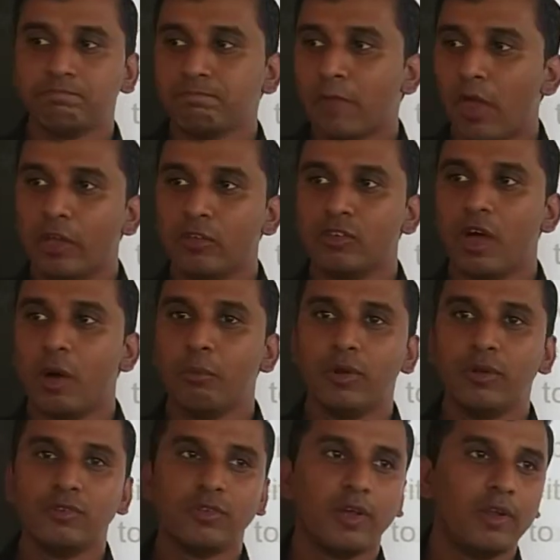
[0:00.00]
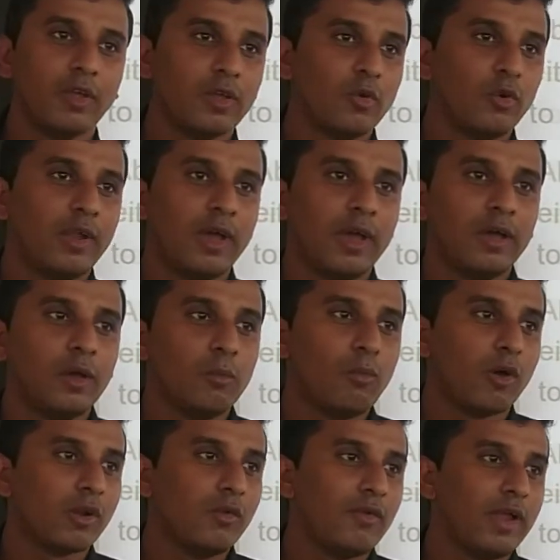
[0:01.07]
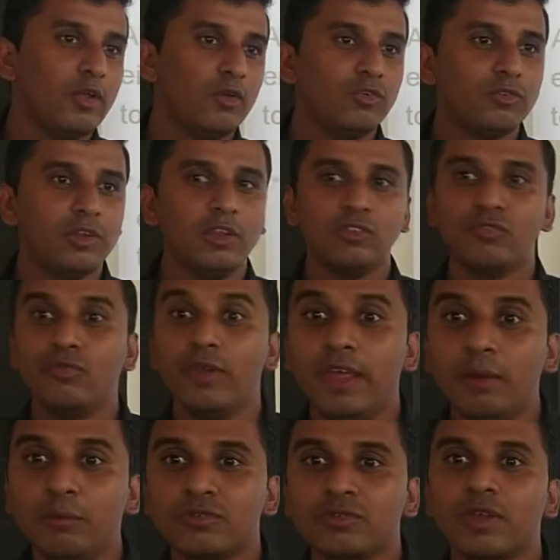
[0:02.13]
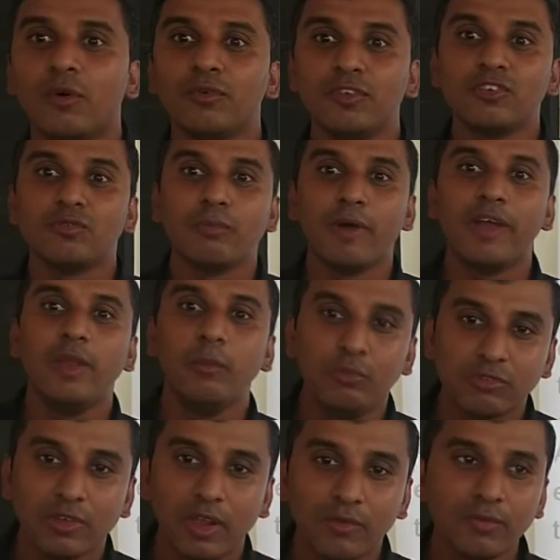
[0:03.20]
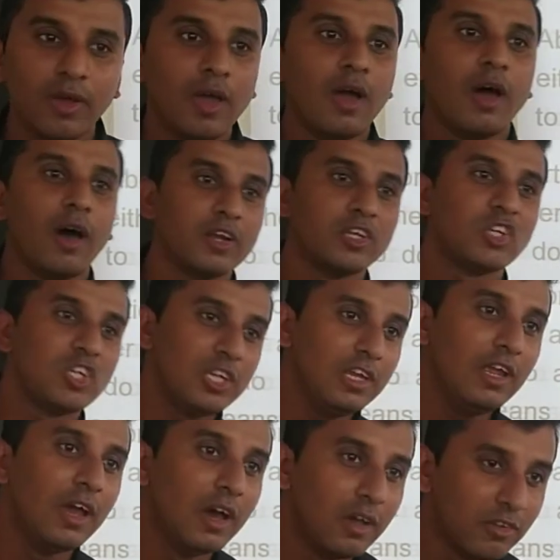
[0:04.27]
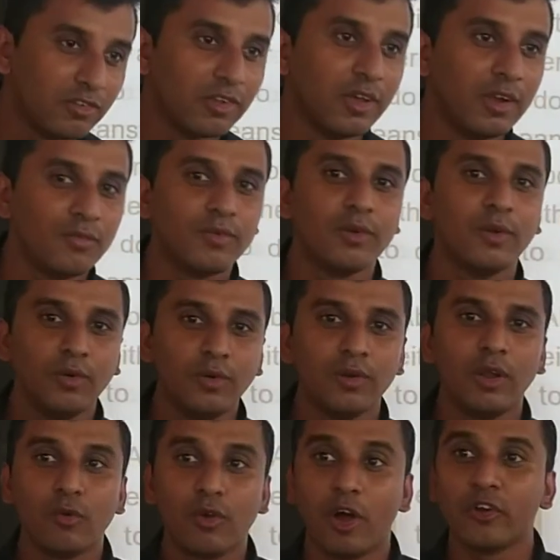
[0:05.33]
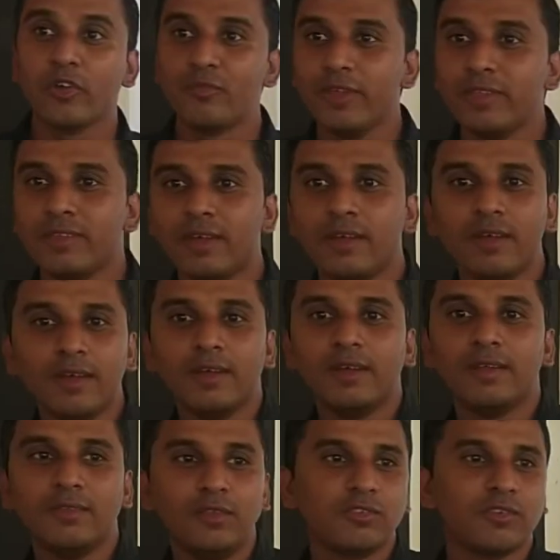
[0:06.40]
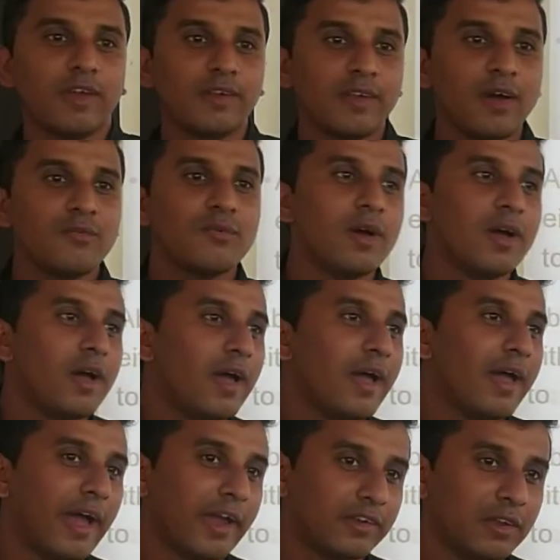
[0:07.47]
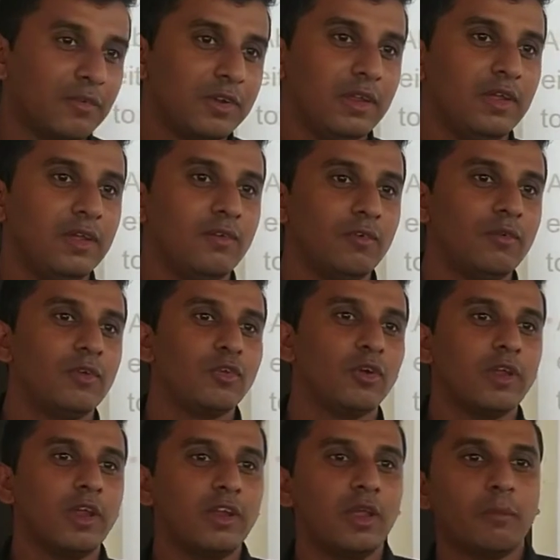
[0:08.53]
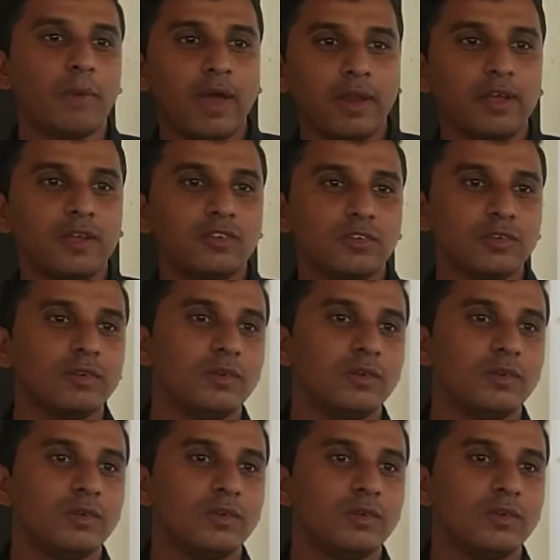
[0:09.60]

examples and good moral values in his films. Now this man himself or she herself, now caught up with this kind of activity, even without getting marriage.